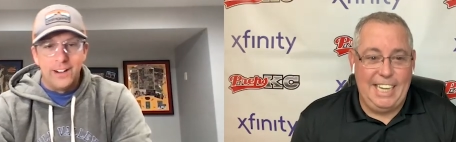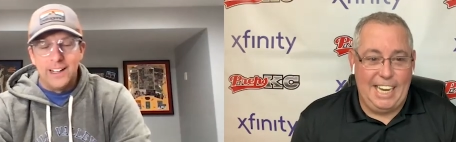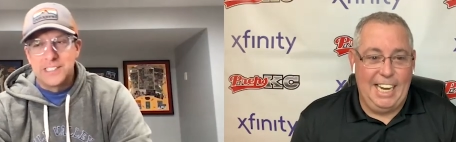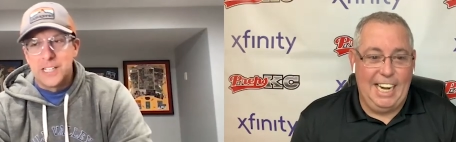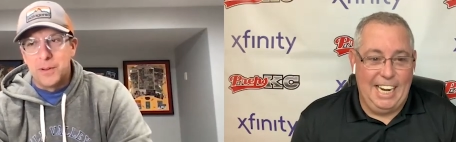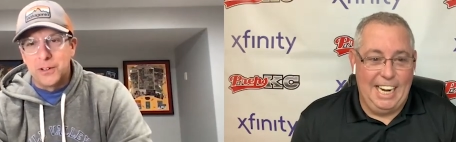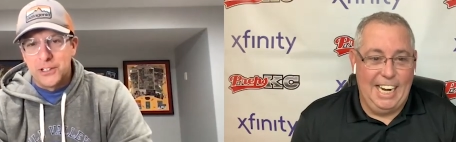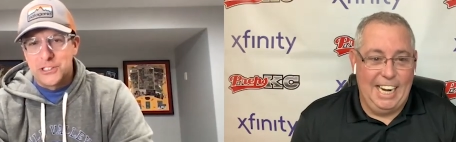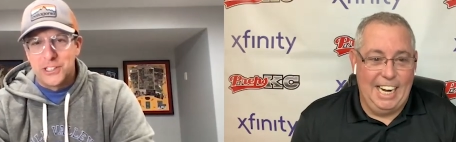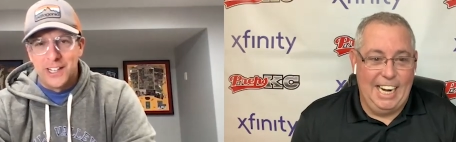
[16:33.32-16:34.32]
Speaker 1: uh, yeah. Summit
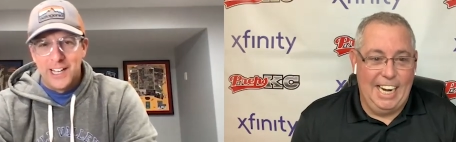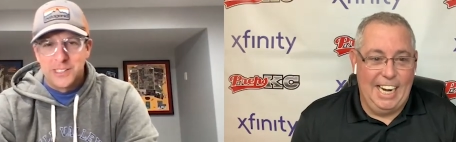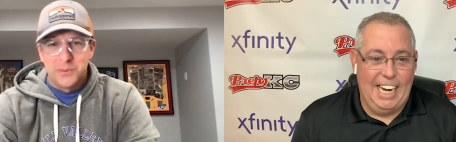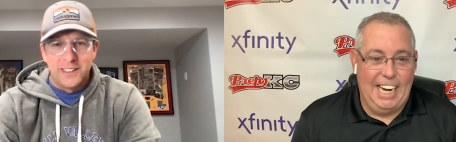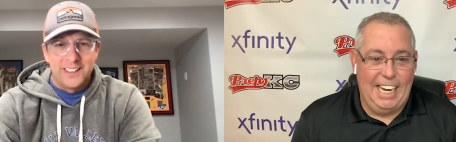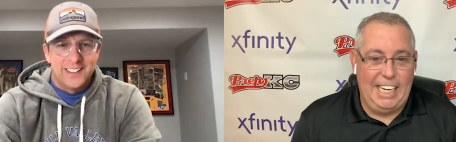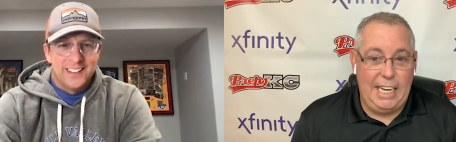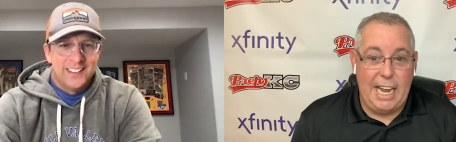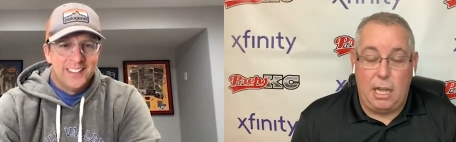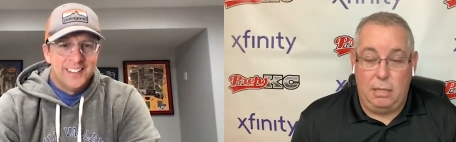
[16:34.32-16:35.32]
Christian last week.
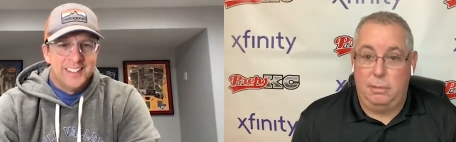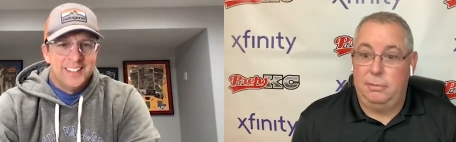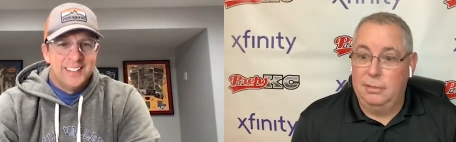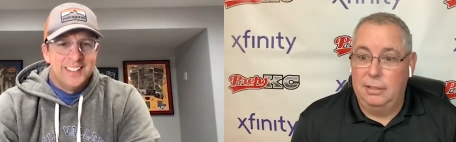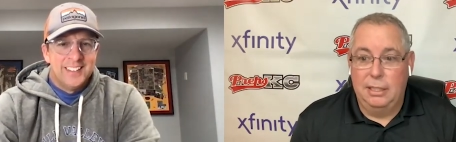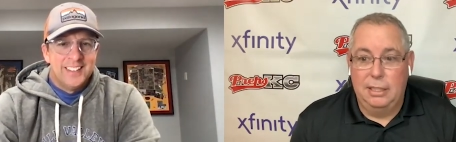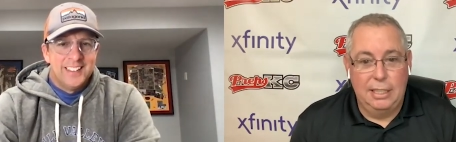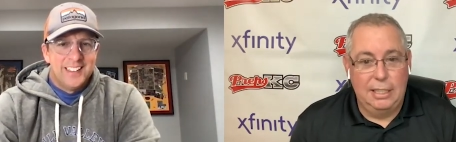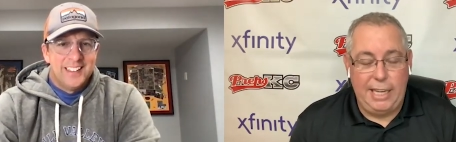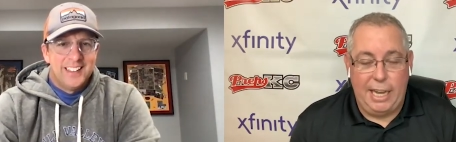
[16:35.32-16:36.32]
Speaker 2: Yeah,
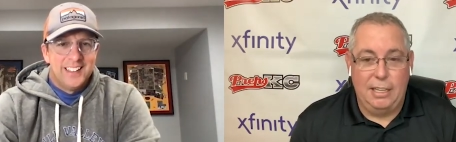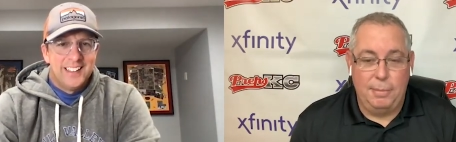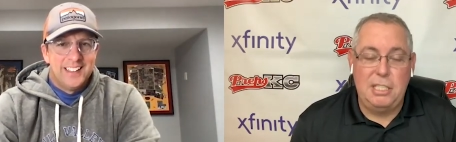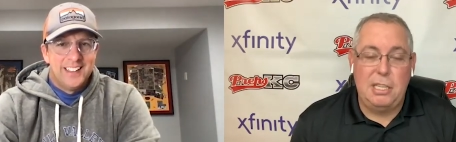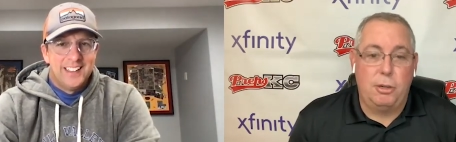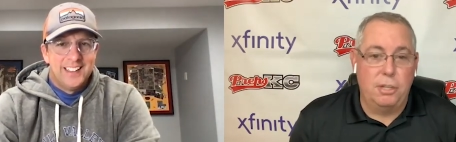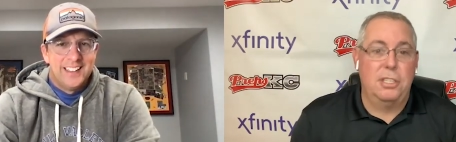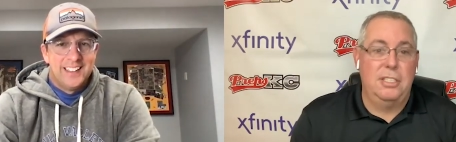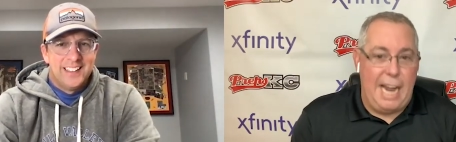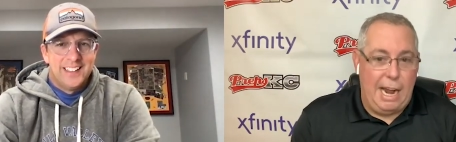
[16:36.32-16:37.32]
yeah. I mean, Summit
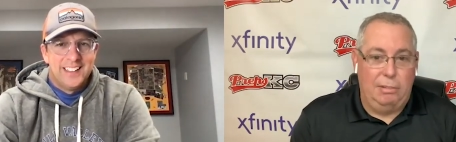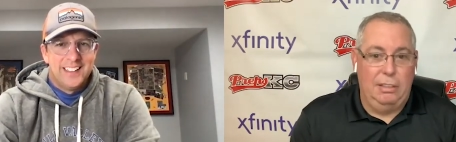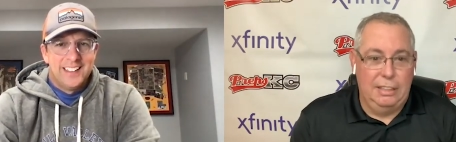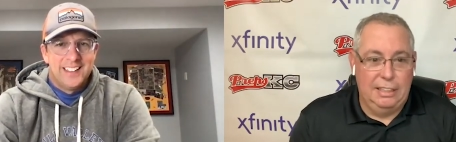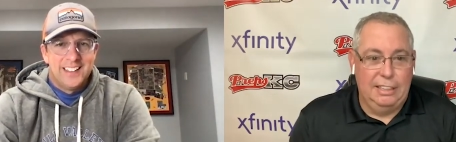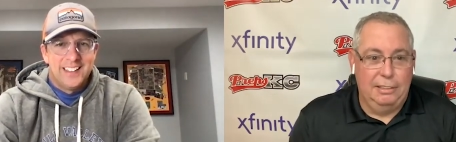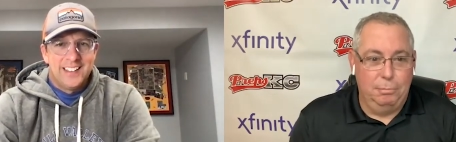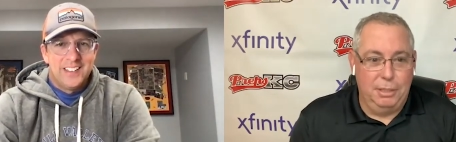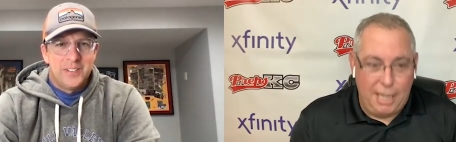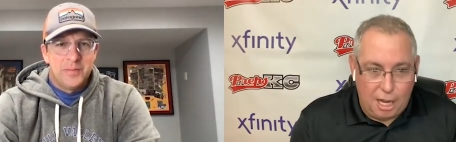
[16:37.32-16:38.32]
Christian's down,
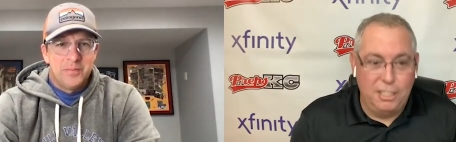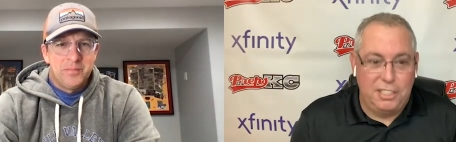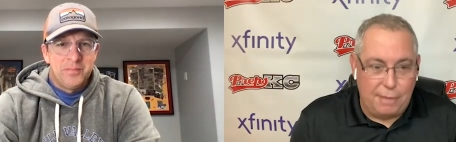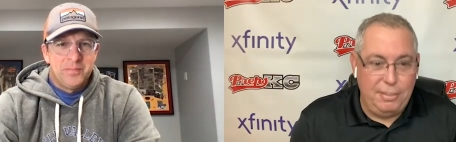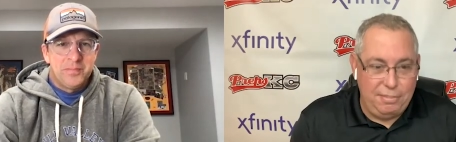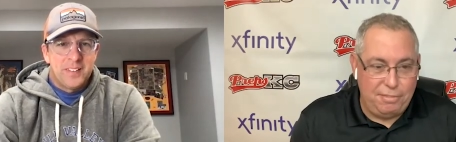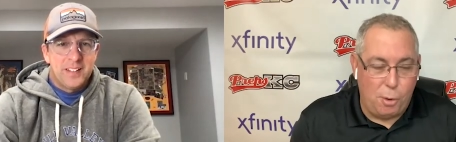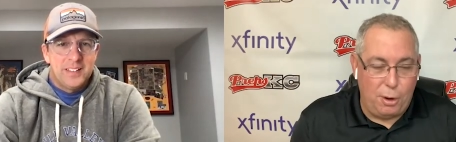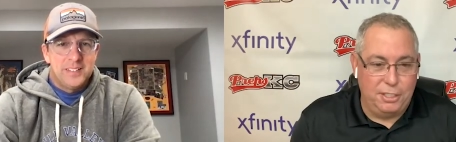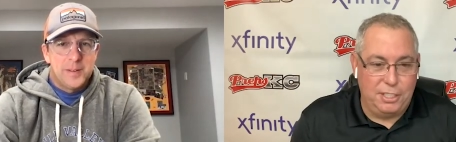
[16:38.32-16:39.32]
but they hung
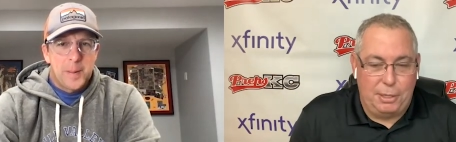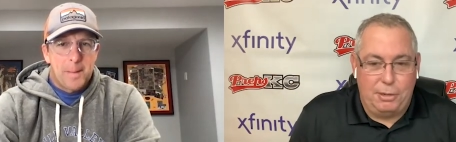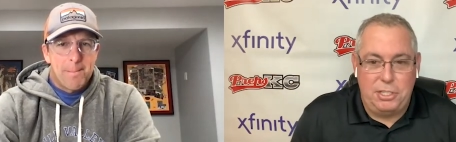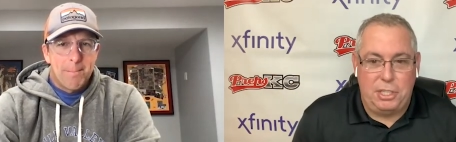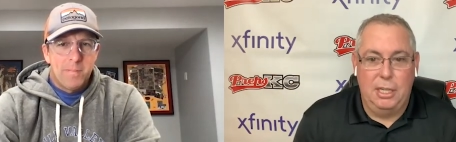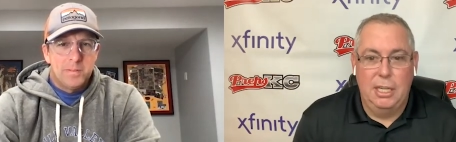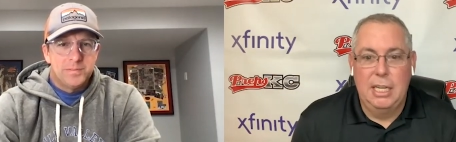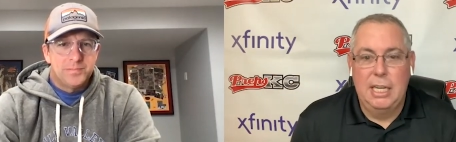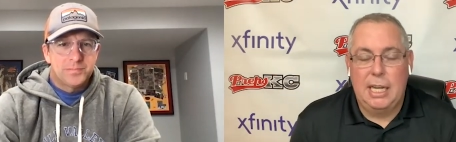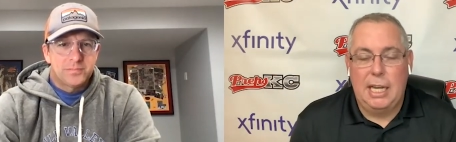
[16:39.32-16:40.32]
74 on Summit Christian.
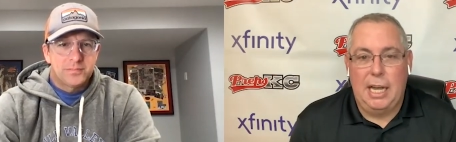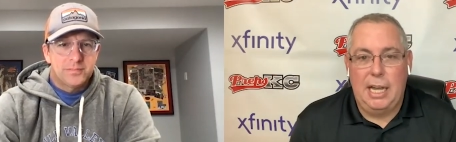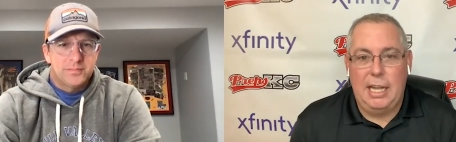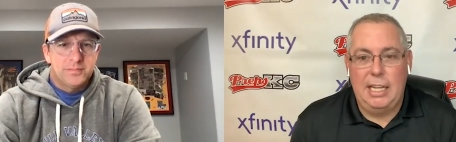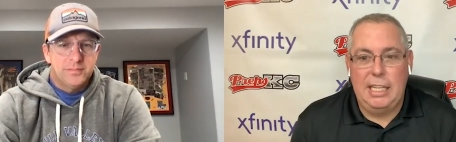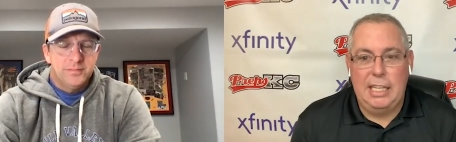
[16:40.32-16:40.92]
Uh,